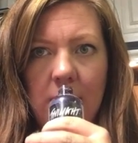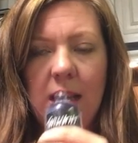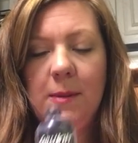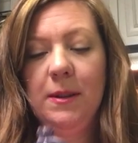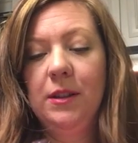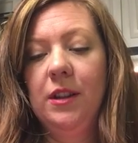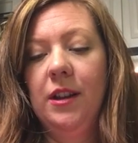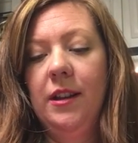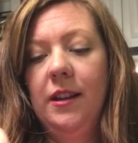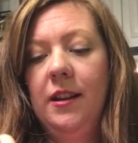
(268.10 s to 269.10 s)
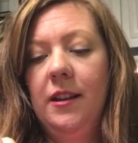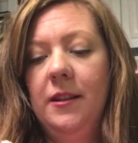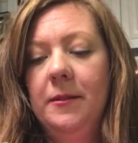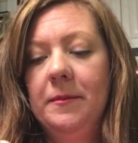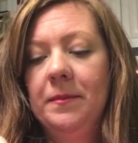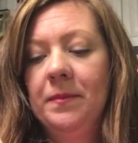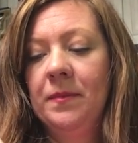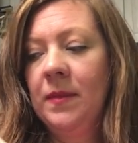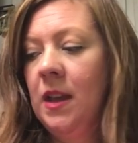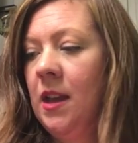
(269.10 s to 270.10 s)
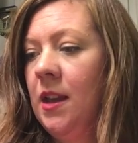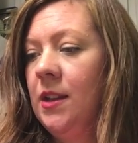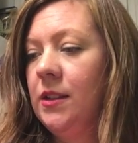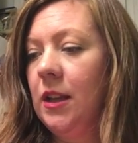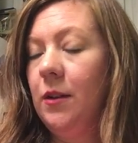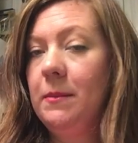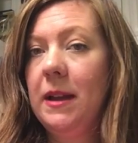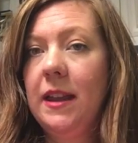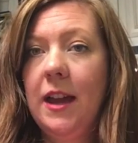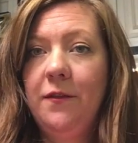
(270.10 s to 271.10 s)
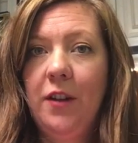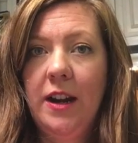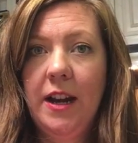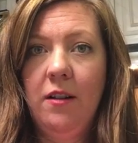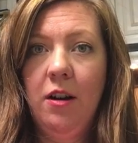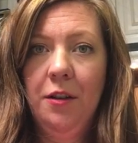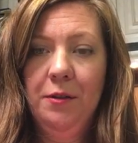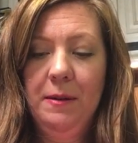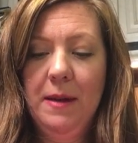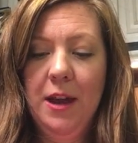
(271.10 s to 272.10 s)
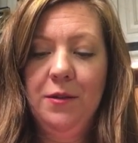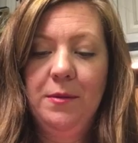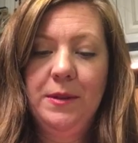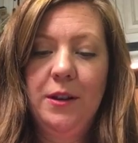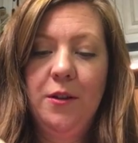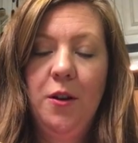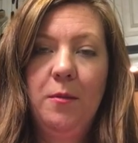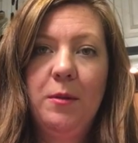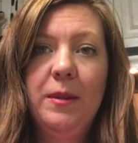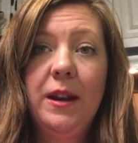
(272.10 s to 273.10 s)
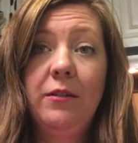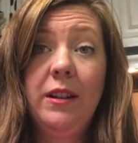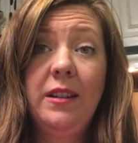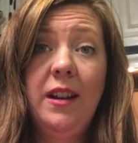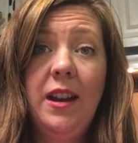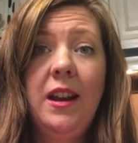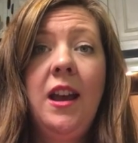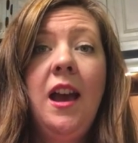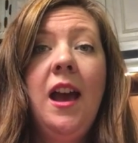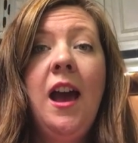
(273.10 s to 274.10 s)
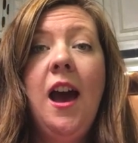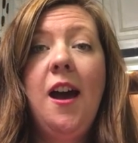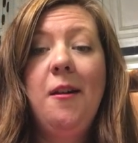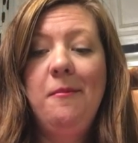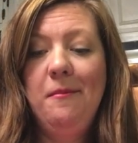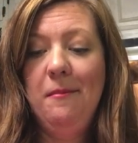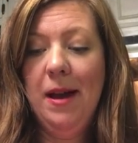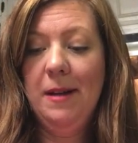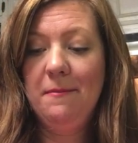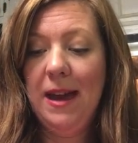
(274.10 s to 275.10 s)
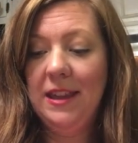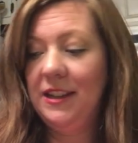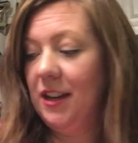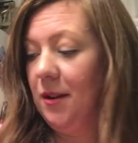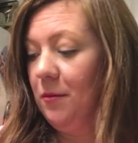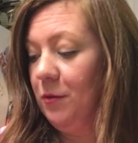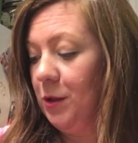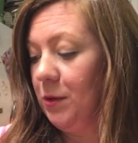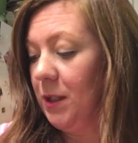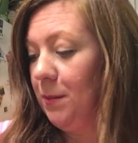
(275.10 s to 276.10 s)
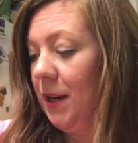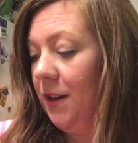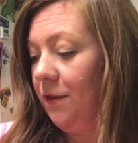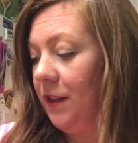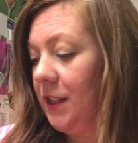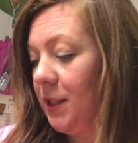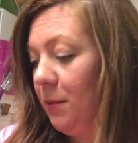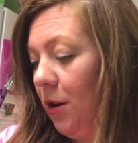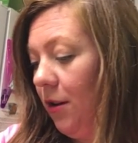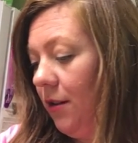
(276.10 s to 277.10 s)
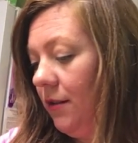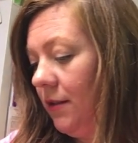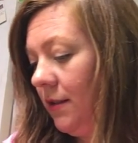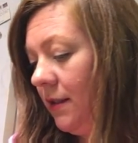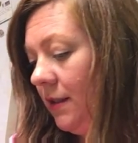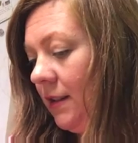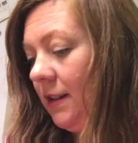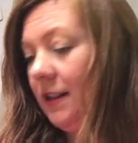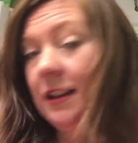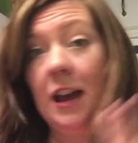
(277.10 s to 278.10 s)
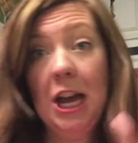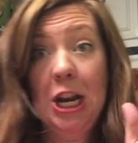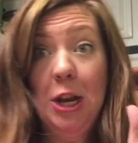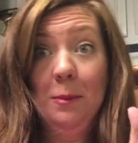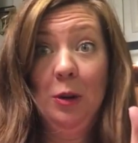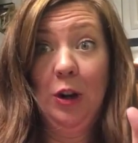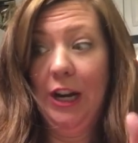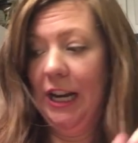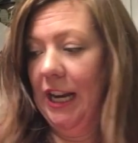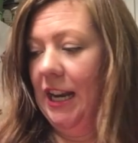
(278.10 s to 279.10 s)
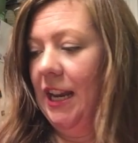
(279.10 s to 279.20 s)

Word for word: It smells good. So in my life right now, all three bathrooms in our home are being redone. Um, my bathtub, which was pitifully small, got upgraded